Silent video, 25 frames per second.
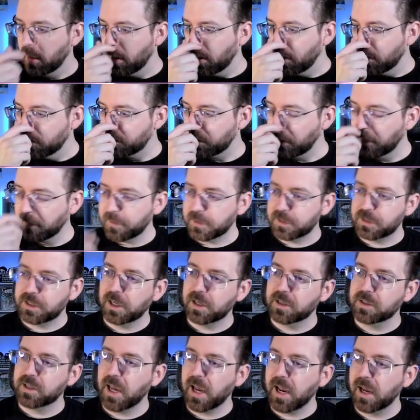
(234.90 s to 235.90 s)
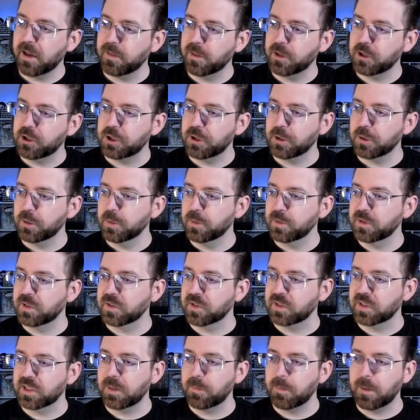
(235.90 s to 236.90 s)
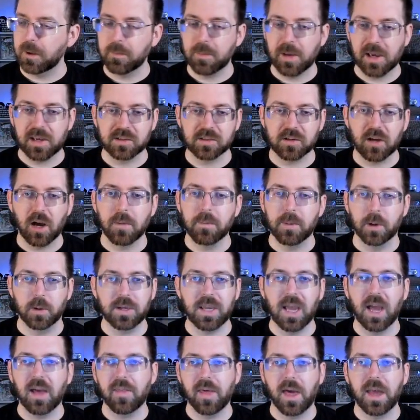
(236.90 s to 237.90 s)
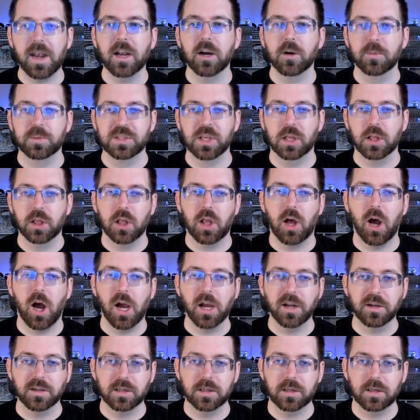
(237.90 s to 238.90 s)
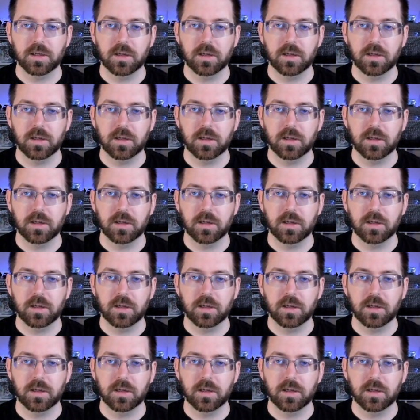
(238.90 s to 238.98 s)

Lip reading: Silver says I had the shoes and sleeping mask combo. Yeah, that helps a lot.